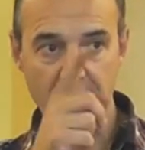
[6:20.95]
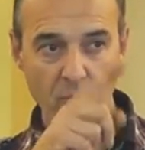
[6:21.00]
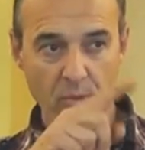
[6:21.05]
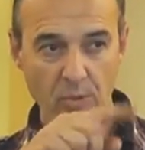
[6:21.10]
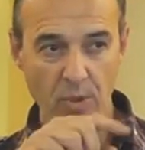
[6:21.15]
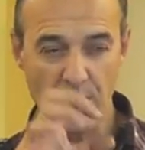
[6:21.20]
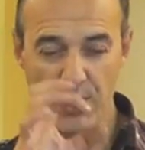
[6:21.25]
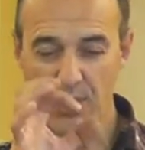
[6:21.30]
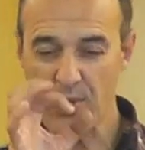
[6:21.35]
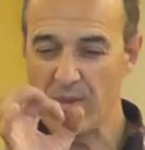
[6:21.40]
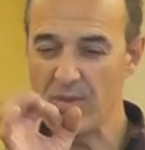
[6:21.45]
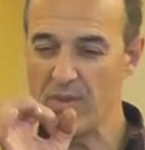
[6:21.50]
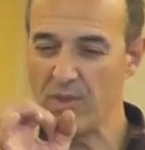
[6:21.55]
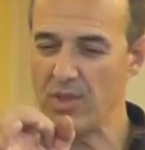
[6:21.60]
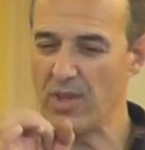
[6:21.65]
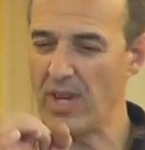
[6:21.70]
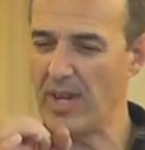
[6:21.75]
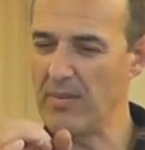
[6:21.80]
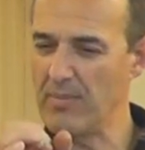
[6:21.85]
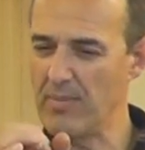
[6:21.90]
What sort of
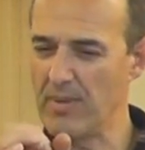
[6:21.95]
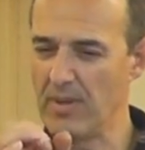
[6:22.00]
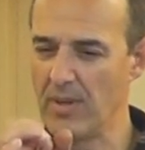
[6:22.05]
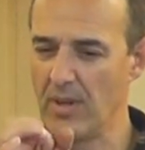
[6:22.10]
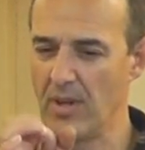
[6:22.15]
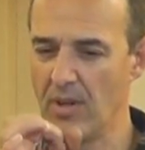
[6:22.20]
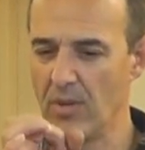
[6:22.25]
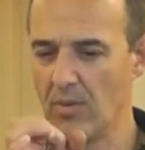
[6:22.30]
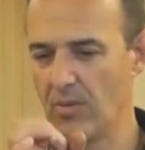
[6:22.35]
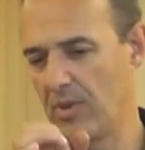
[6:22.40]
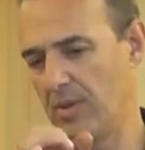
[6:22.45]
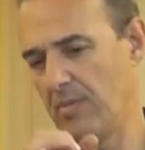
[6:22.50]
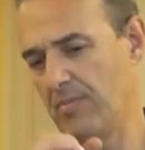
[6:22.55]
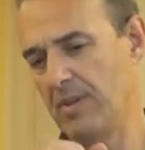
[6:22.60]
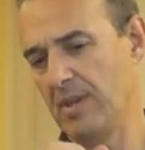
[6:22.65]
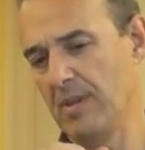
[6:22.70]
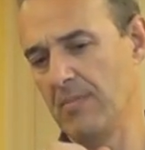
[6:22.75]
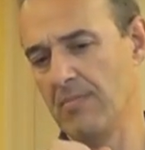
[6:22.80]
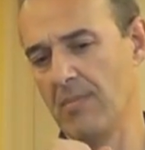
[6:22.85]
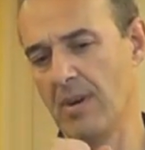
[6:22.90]
shape? Would it
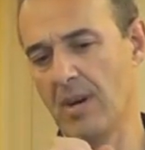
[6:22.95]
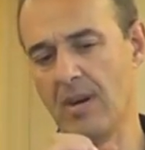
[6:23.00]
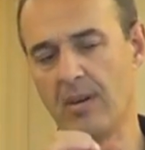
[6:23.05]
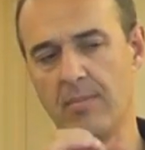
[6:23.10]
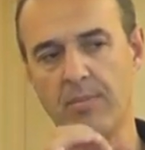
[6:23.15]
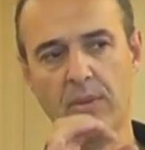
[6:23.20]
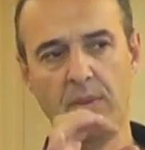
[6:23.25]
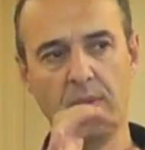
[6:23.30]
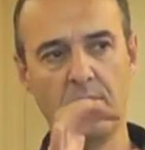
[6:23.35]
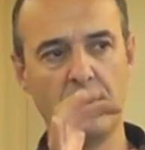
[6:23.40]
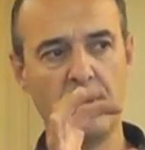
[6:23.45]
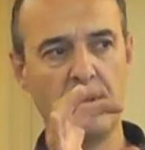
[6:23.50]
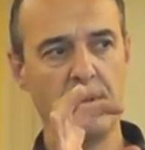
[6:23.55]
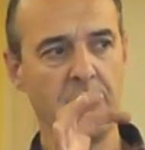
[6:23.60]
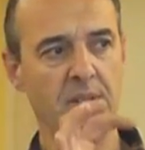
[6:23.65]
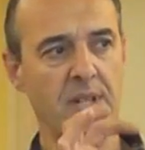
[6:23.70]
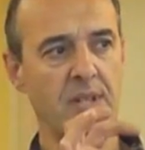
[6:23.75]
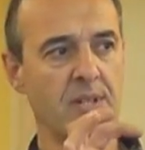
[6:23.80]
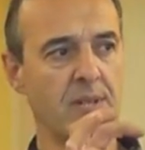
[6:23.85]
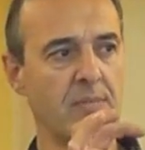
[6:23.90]
be a marble, or would it
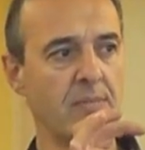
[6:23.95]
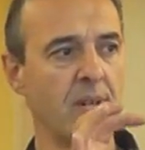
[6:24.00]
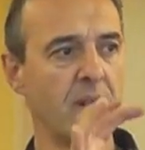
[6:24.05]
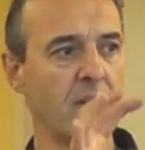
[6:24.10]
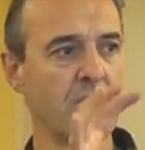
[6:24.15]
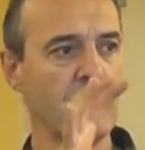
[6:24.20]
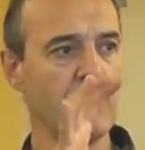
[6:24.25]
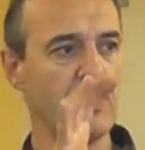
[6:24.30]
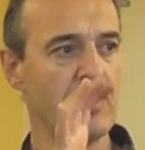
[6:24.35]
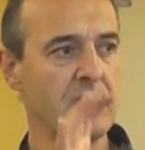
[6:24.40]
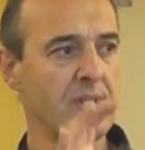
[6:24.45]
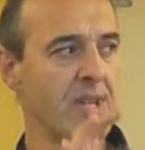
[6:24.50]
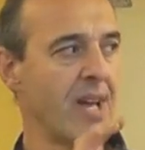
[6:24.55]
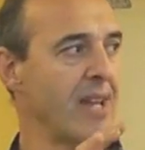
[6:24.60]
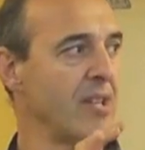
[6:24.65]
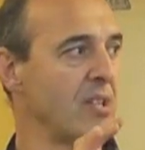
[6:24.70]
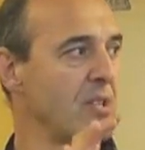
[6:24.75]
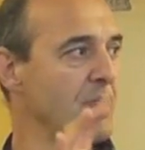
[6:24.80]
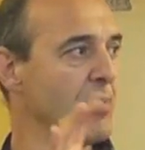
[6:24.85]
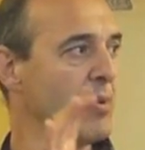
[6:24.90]
be a tomato, or a
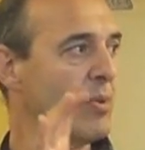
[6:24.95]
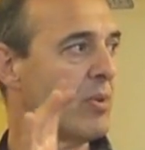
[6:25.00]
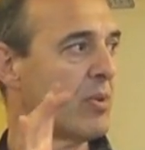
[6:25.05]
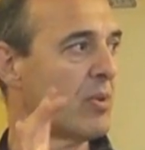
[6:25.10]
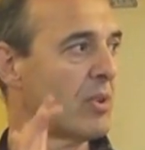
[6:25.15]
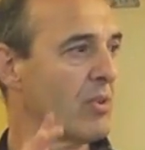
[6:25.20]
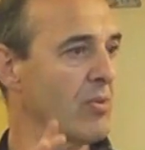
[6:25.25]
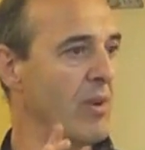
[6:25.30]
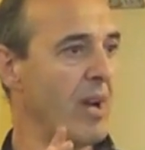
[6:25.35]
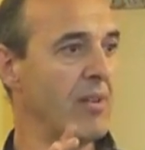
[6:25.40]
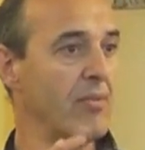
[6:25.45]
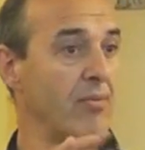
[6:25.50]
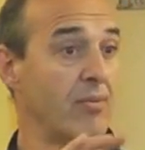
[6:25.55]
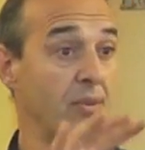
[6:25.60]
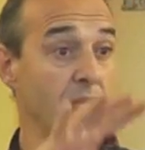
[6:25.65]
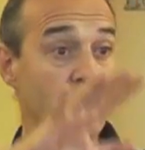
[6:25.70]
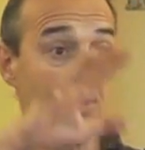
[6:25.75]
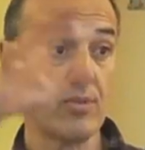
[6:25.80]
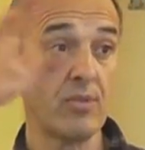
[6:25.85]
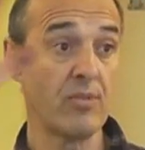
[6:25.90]
tennis ball, or a
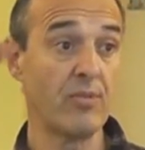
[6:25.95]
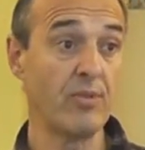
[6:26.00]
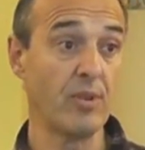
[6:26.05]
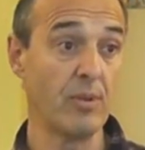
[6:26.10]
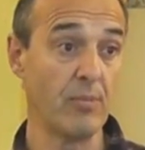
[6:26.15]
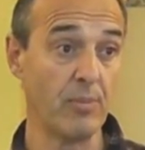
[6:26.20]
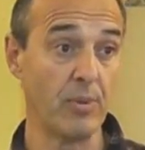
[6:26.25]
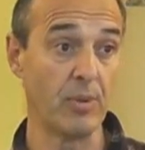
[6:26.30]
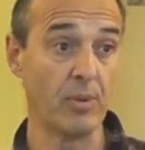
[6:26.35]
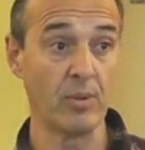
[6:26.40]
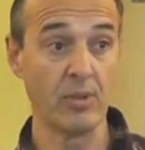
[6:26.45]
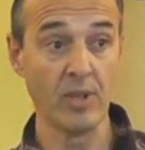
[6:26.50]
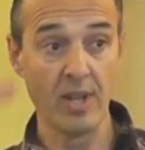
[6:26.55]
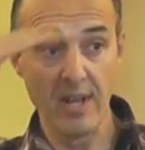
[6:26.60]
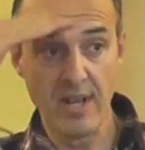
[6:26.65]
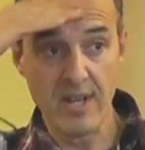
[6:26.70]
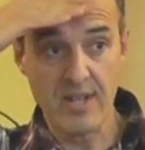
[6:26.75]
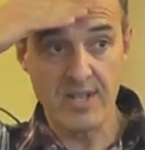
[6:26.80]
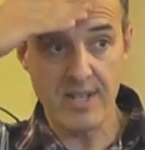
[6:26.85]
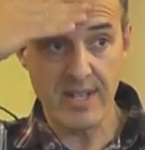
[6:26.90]
grapefruit, or a football,
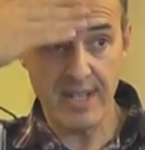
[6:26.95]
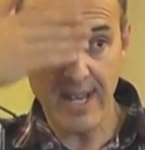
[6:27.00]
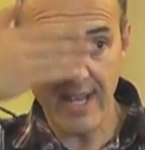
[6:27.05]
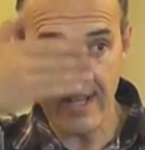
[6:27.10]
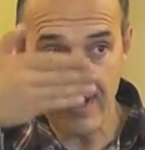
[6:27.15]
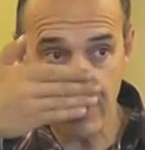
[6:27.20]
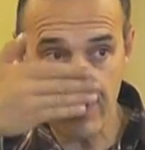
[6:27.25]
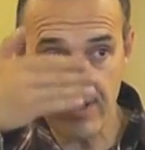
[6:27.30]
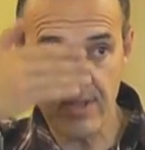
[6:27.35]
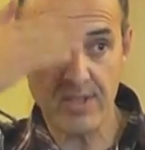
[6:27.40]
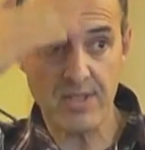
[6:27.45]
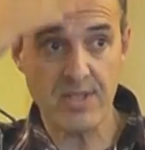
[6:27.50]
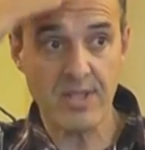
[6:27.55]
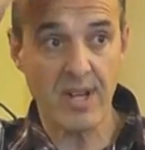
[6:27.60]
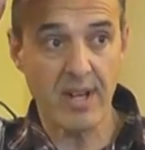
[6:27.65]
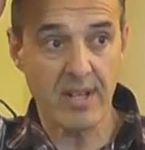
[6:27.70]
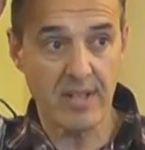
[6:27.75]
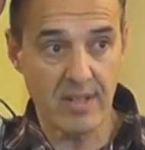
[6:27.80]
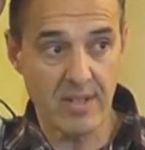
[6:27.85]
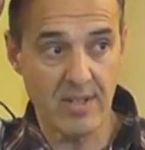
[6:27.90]
to get a
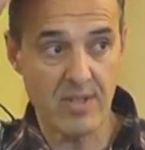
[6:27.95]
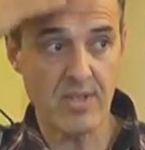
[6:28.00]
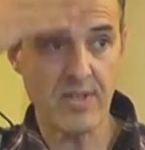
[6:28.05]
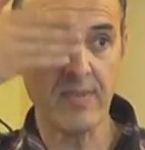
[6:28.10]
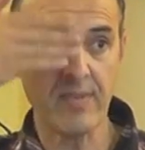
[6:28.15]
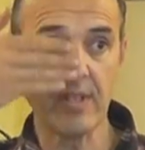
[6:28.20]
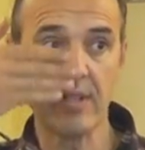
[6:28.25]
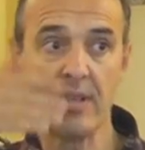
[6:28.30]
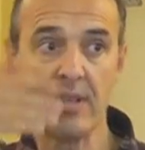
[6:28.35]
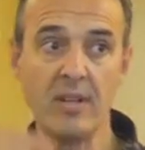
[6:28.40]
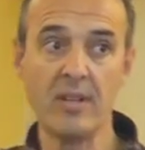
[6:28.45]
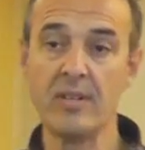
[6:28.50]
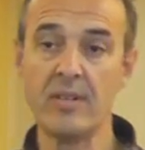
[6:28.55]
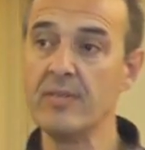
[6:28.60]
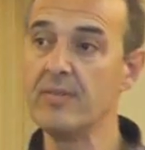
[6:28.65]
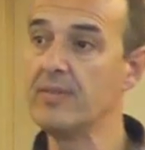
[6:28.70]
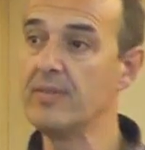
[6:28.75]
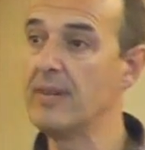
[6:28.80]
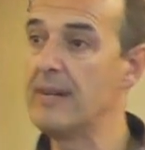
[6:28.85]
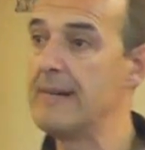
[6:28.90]
tightness of a curve,
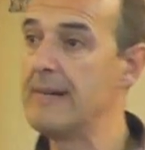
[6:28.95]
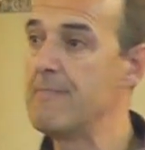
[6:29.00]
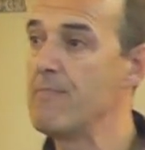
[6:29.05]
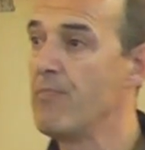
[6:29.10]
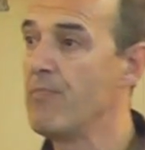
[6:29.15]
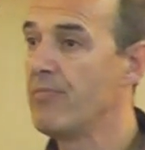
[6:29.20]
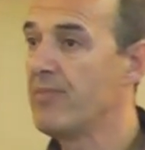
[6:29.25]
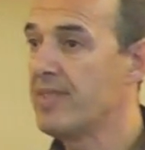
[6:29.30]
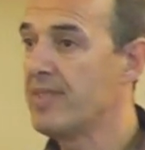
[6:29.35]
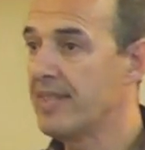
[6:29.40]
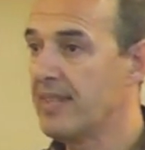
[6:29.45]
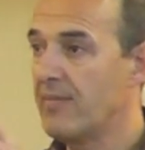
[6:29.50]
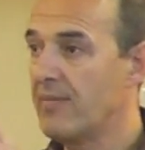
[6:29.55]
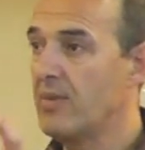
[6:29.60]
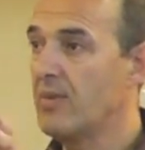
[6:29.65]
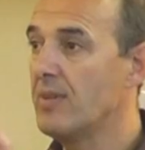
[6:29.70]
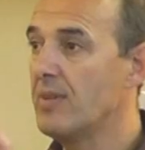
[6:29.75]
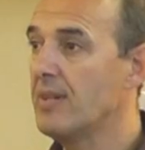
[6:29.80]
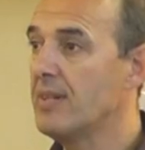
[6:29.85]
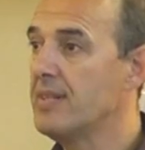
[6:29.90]
to give you
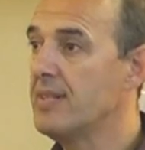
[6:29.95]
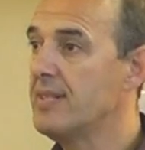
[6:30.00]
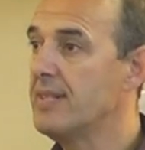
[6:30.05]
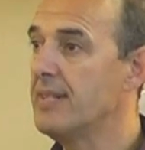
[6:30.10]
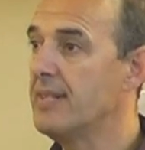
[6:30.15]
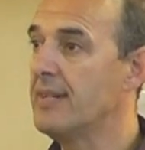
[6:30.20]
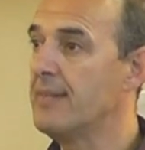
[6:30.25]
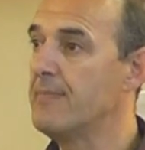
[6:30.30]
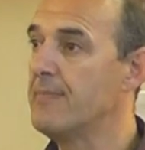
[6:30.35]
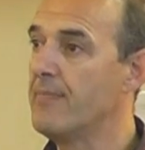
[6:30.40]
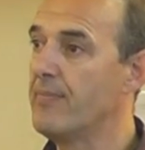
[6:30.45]
an idea.